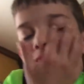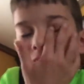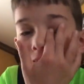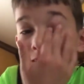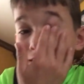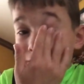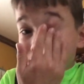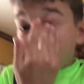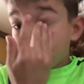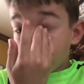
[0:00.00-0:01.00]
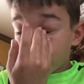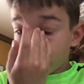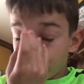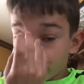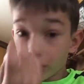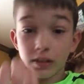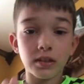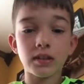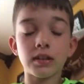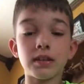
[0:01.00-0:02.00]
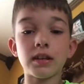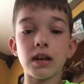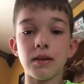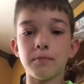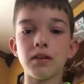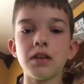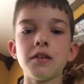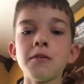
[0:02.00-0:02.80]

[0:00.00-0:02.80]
But I still got there just in time.